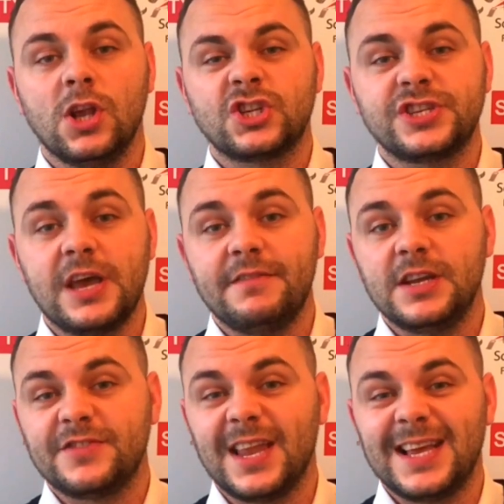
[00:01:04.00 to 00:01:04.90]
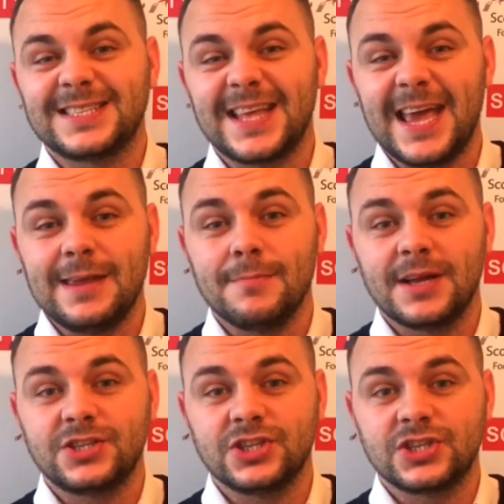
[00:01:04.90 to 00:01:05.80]
lost 7 of the last 8
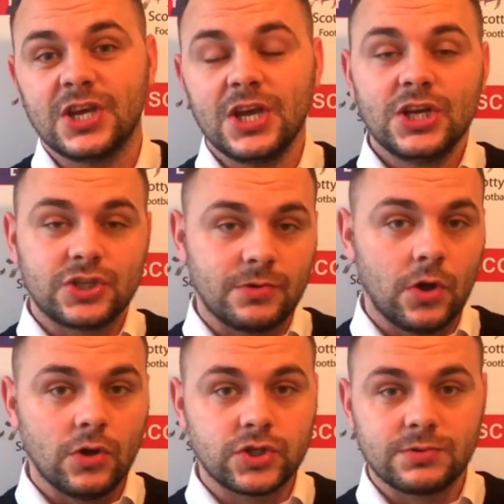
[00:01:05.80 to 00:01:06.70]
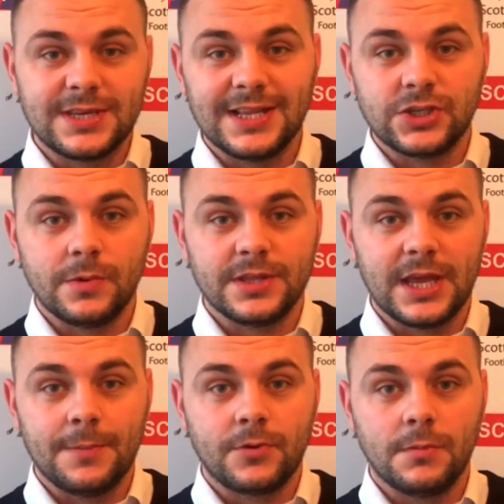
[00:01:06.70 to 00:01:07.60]
matches. So it also tells you where
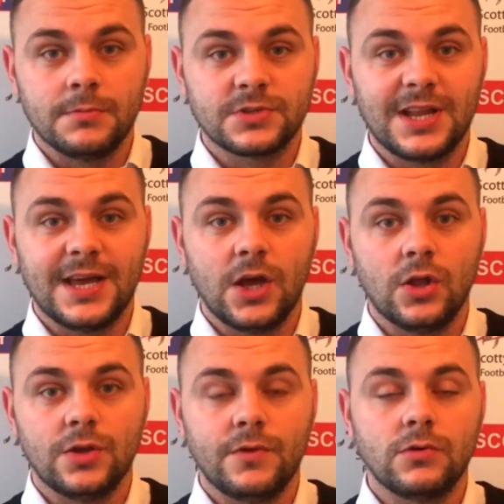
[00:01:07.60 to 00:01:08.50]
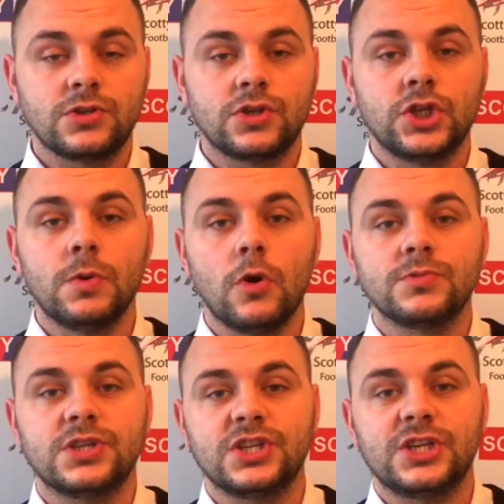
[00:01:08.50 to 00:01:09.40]
their problems lie on the road. So 2
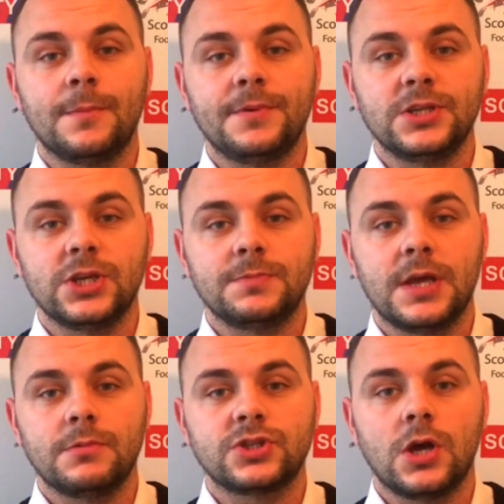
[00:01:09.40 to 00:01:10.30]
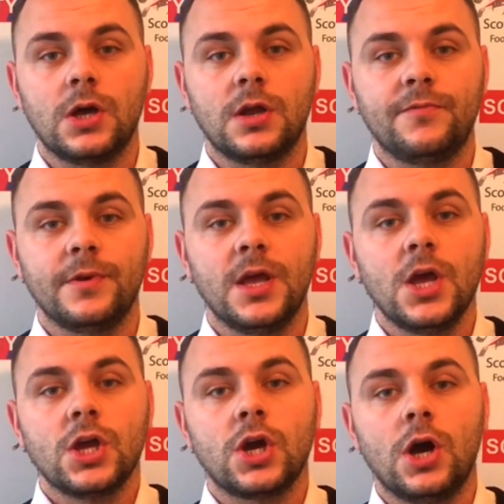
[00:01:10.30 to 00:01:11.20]
homes in the Championship there we're starting off with,
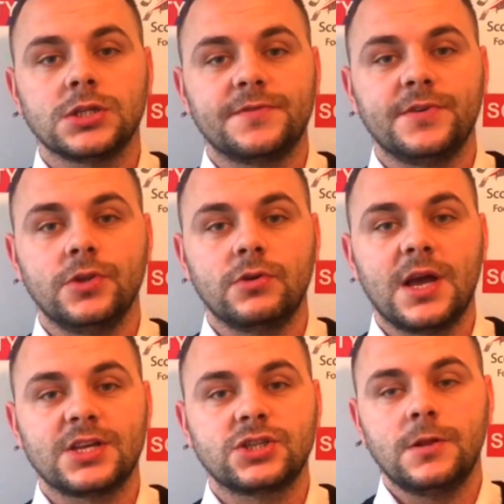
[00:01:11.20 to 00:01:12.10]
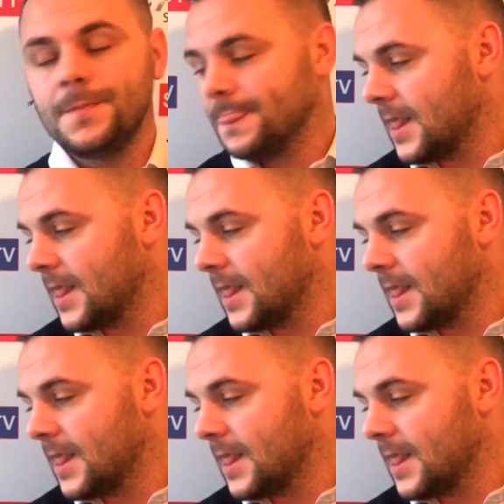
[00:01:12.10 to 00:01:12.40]
Cardiff and Newcastle.